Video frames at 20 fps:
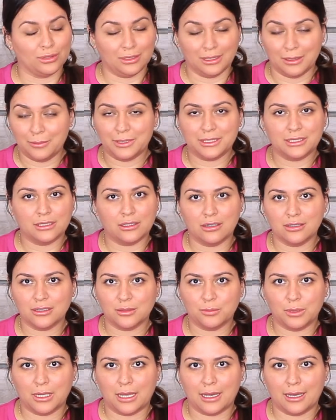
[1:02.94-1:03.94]
We're limited on
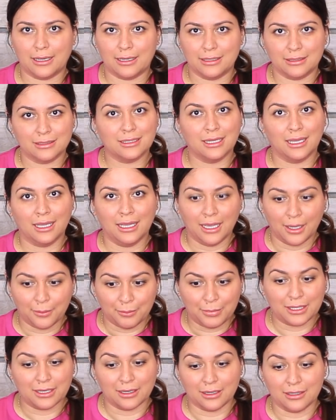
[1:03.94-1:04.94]
supplies
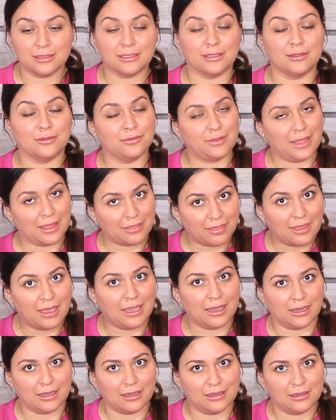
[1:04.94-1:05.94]
because of that
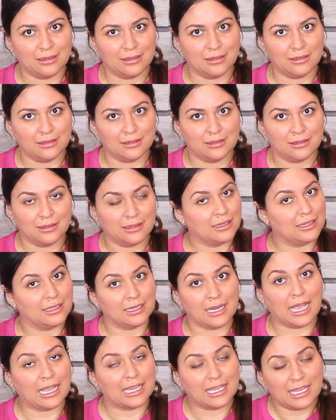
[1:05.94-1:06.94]
thing.
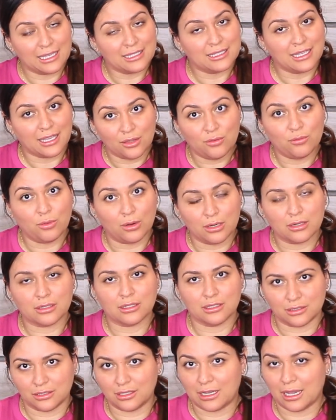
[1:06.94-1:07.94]
And I can't say the word
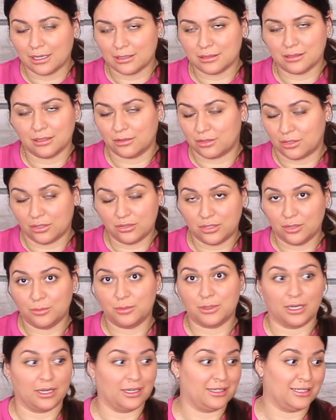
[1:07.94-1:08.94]
because you guys know
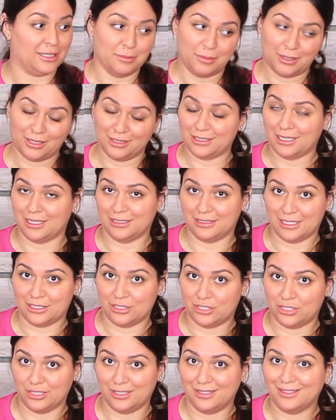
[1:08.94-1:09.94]
YouTube's gonna demonetize
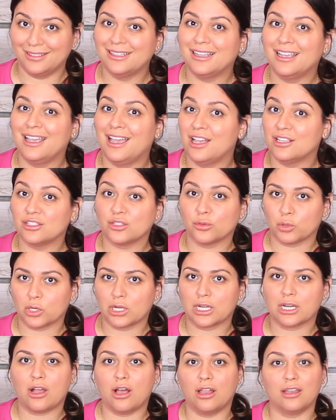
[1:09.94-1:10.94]
that shit. So
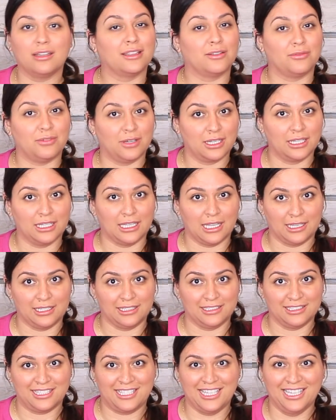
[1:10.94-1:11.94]
we're gonna call it the
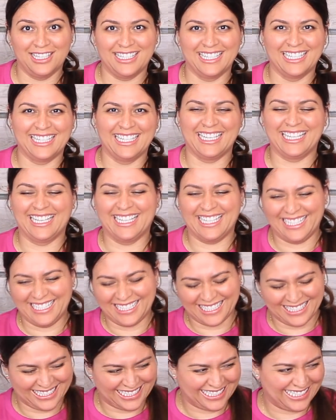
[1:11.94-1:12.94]
fungalitis.
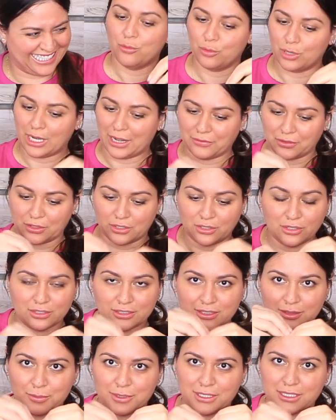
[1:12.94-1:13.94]
We're gonna have to
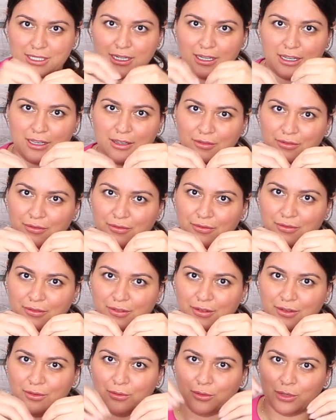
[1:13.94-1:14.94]
cook some
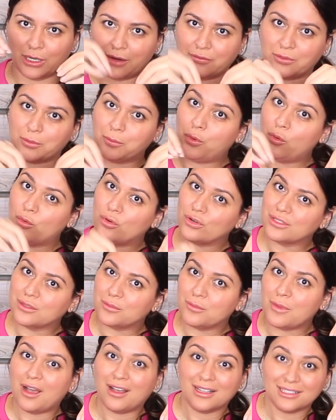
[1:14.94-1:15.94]
stuff. We're gonna have to pour
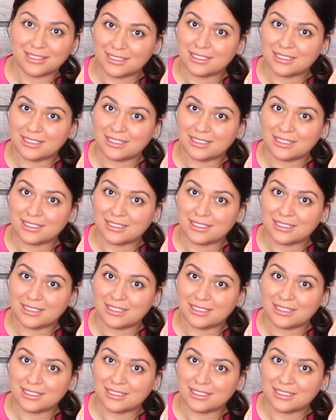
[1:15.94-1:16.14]
some hot